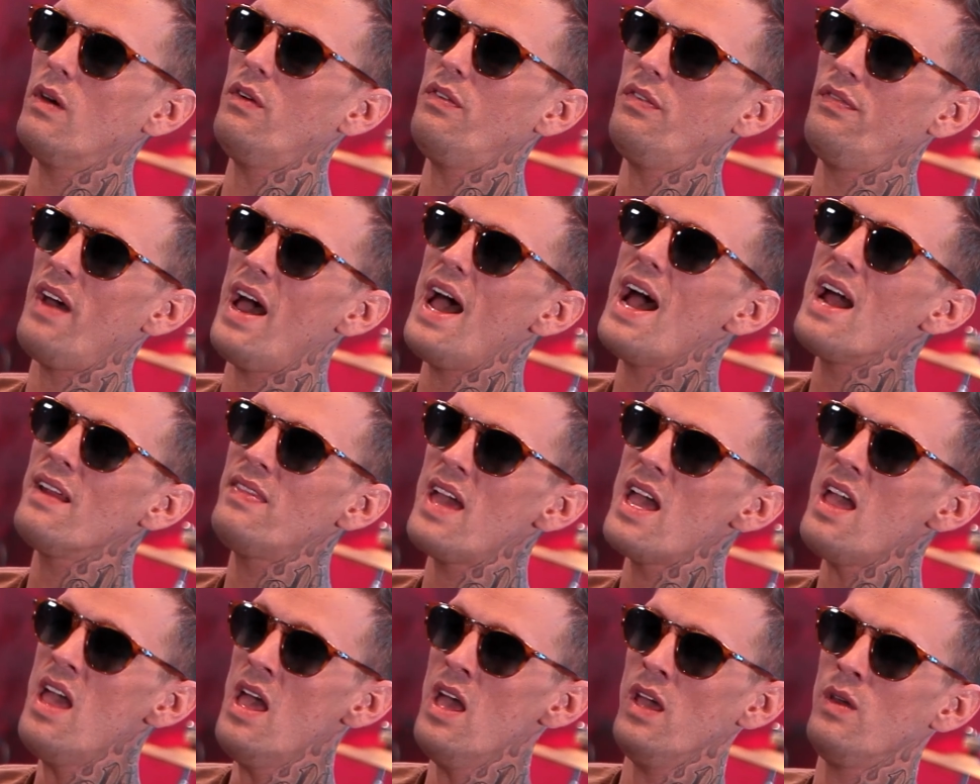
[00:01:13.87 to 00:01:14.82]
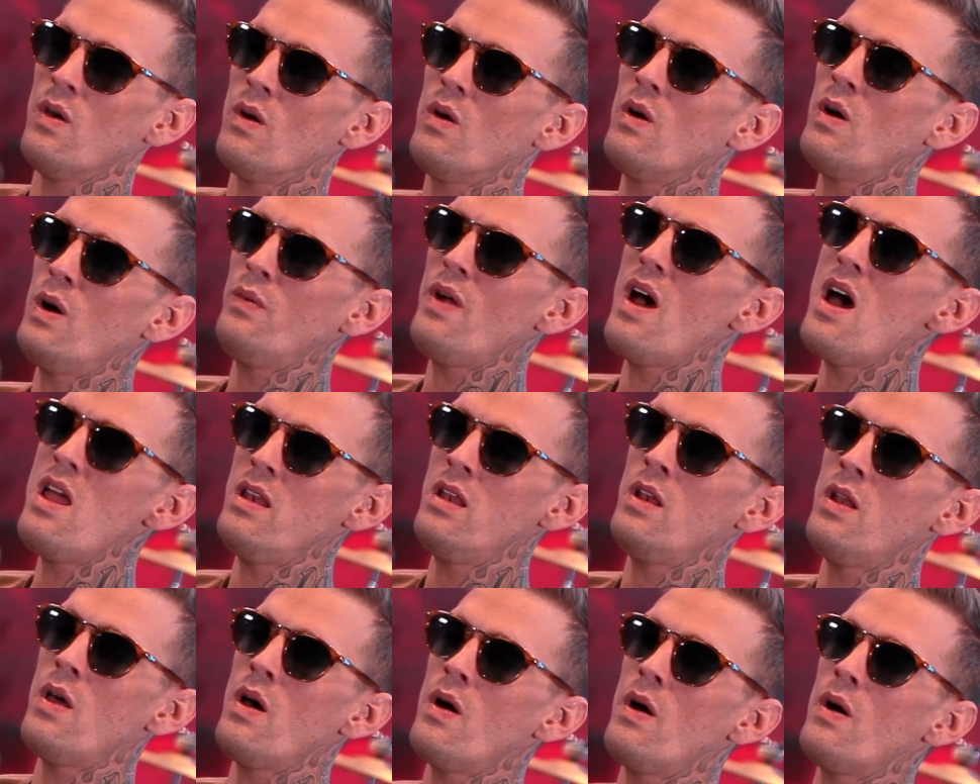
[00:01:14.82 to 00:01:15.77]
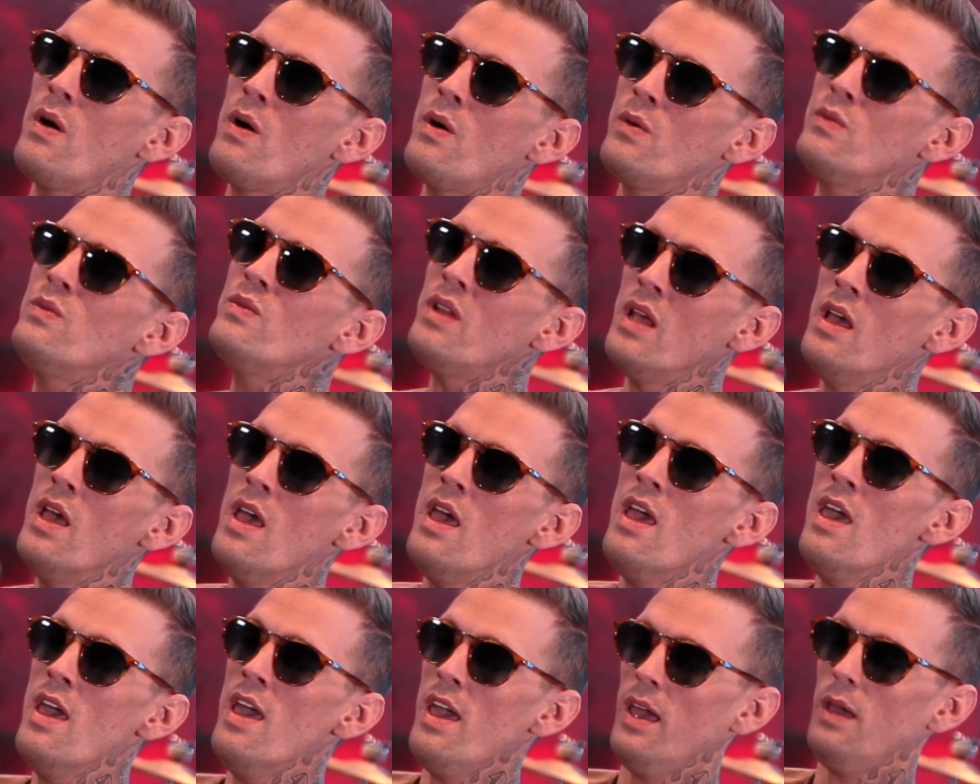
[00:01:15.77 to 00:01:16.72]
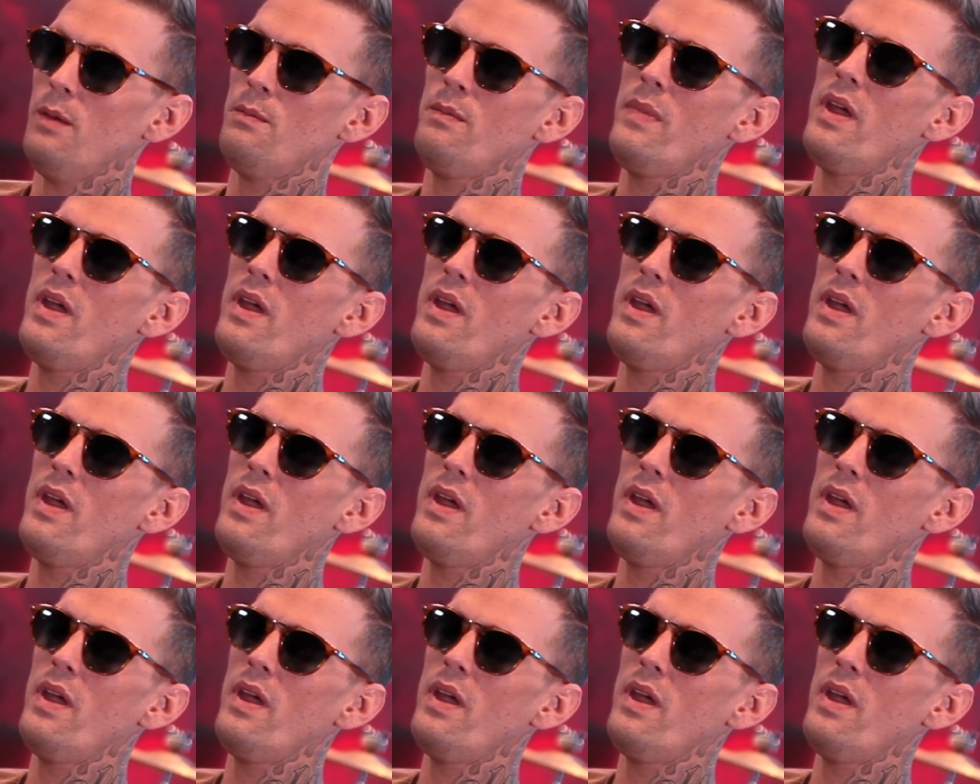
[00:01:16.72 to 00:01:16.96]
the fact that you're alone. It